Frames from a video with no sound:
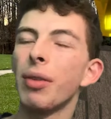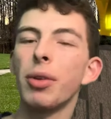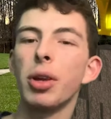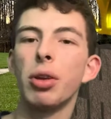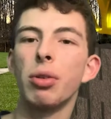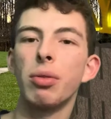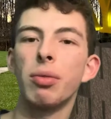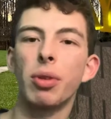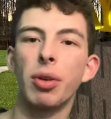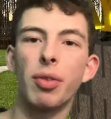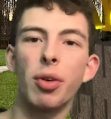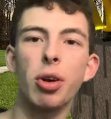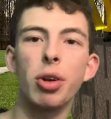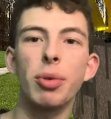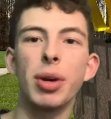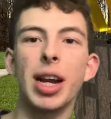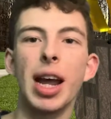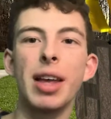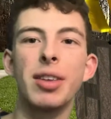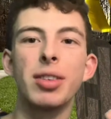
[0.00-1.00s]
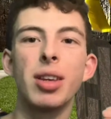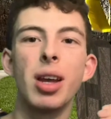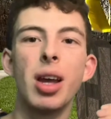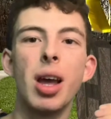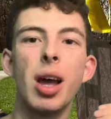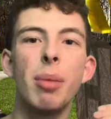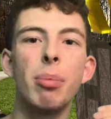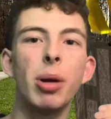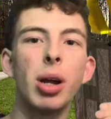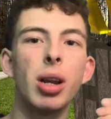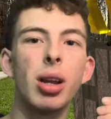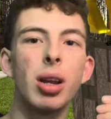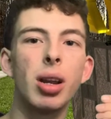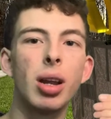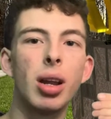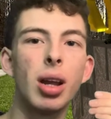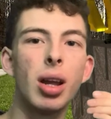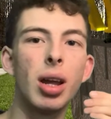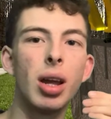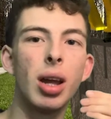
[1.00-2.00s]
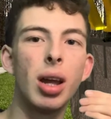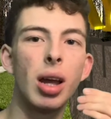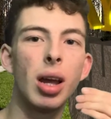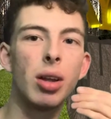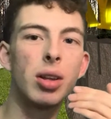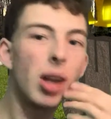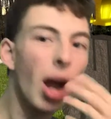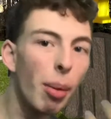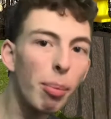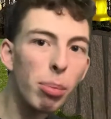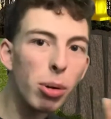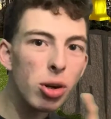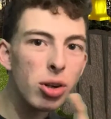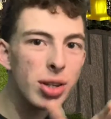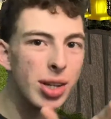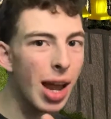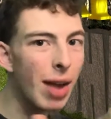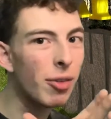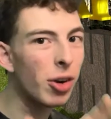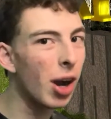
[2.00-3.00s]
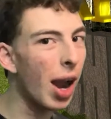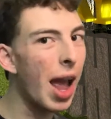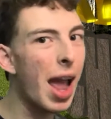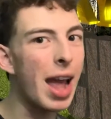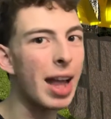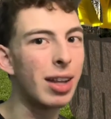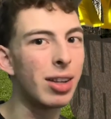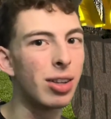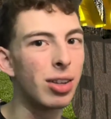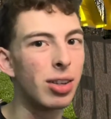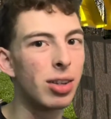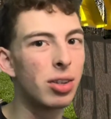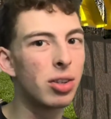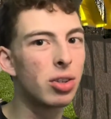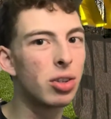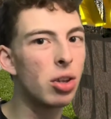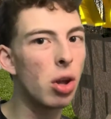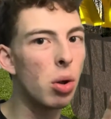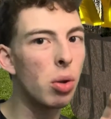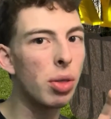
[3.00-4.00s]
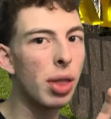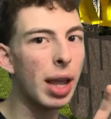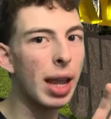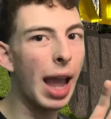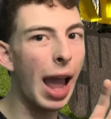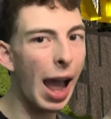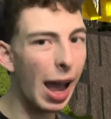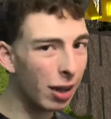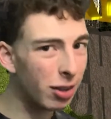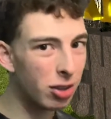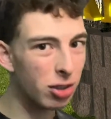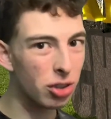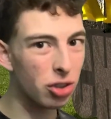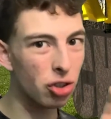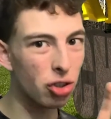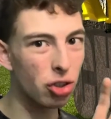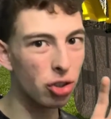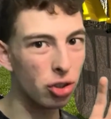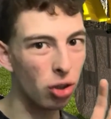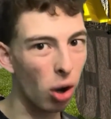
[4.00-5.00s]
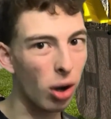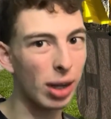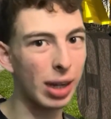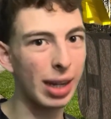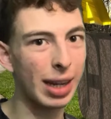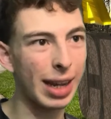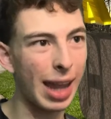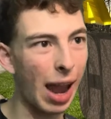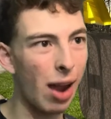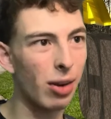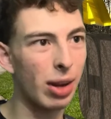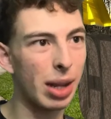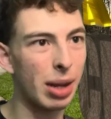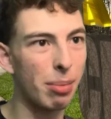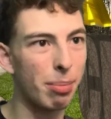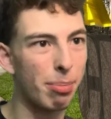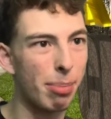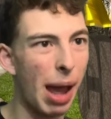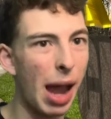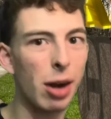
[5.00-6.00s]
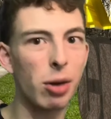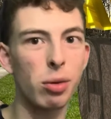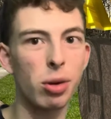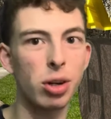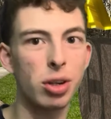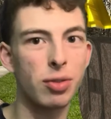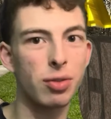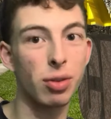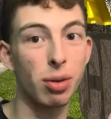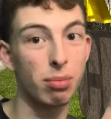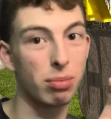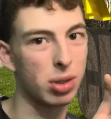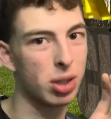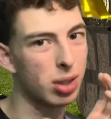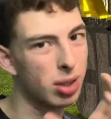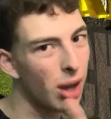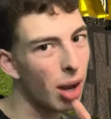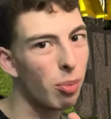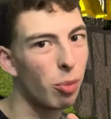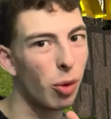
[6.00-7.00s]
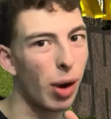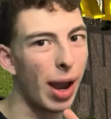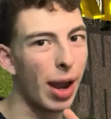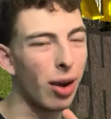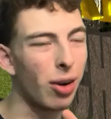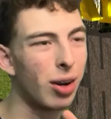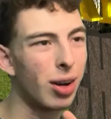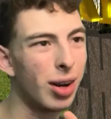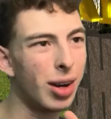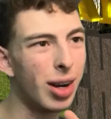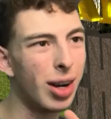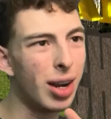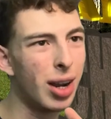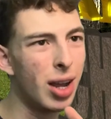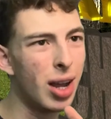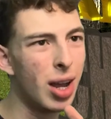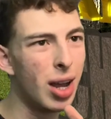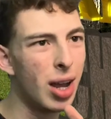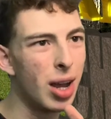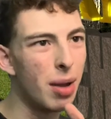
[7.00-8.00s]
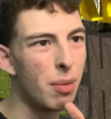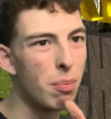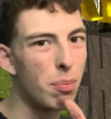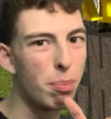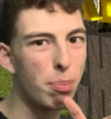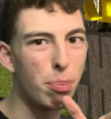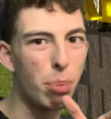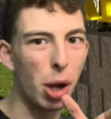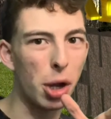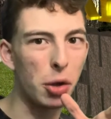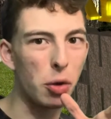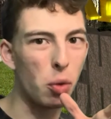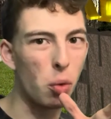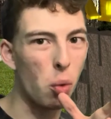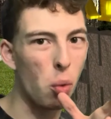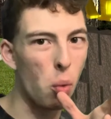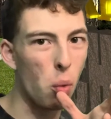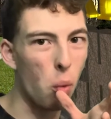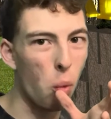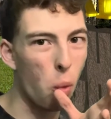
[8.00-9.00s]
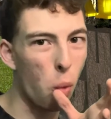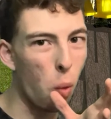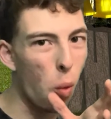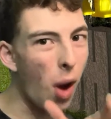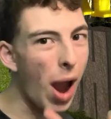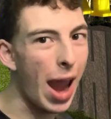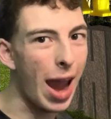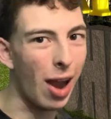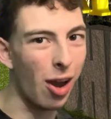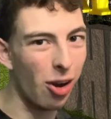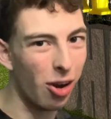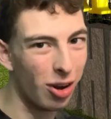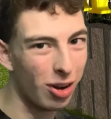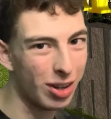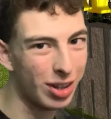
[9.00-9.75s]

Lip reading: you refer to it as? But numbers never end, so they had to start counting backwards from somewhere. But where?